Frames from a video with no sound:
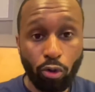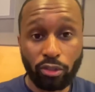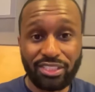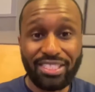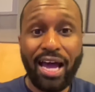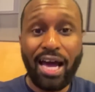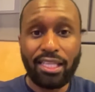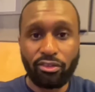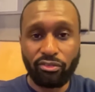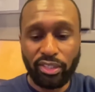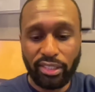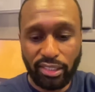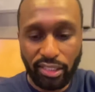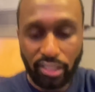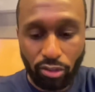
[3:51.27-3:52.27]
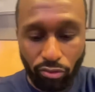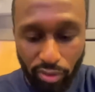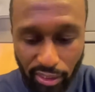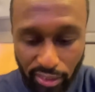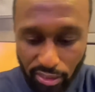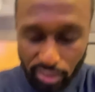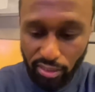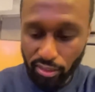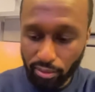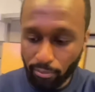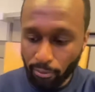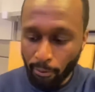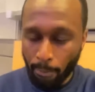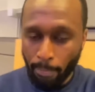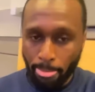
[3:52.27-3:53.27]
tolerated in a relationship.
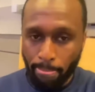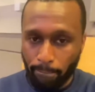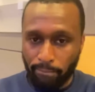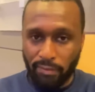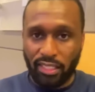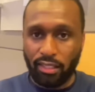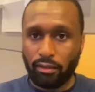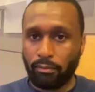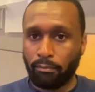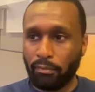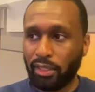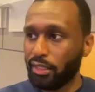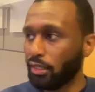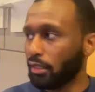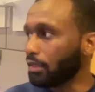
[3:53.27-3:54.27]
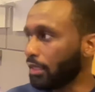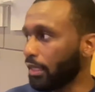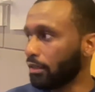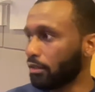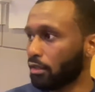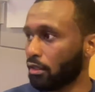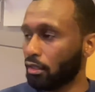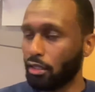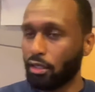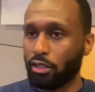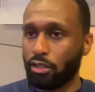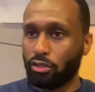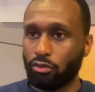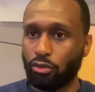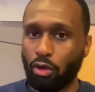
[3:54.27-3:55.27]
Meaning like,
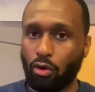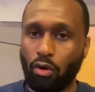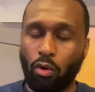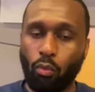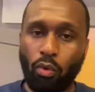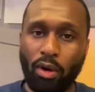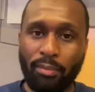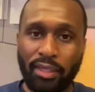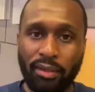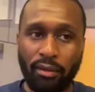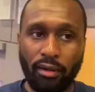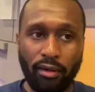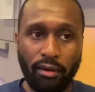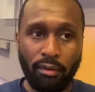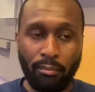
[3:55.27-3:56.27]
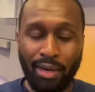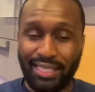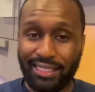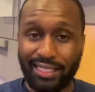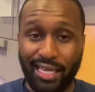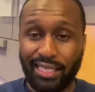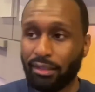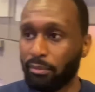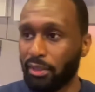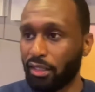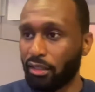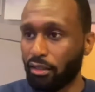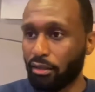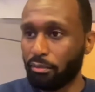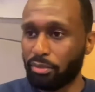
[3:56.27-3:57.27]
a woman might like me,
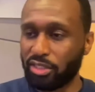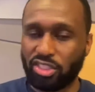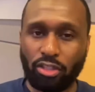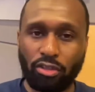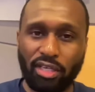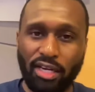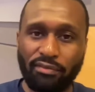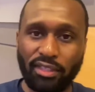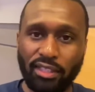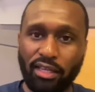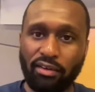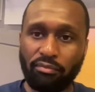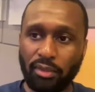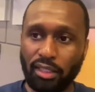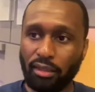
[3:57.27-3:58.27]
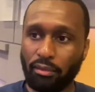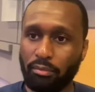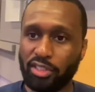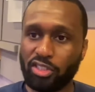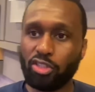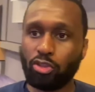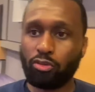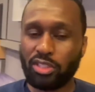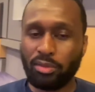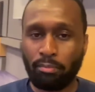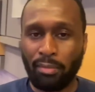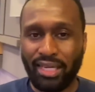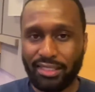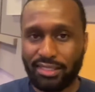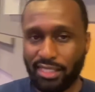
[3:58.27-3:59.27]
but she'll never love me, but she'll
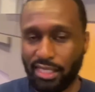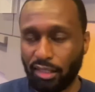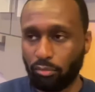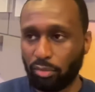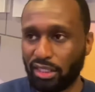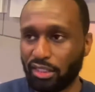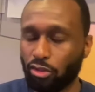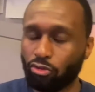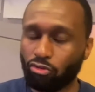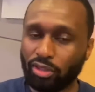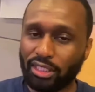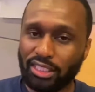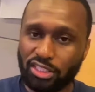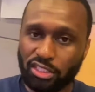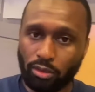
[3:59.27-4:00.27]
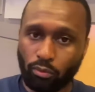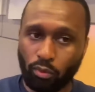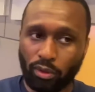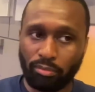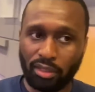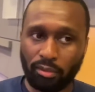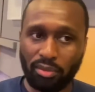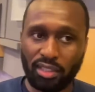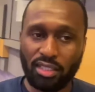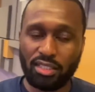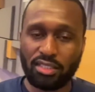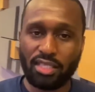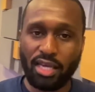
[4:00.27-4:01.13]
maintain being in a relationship with me because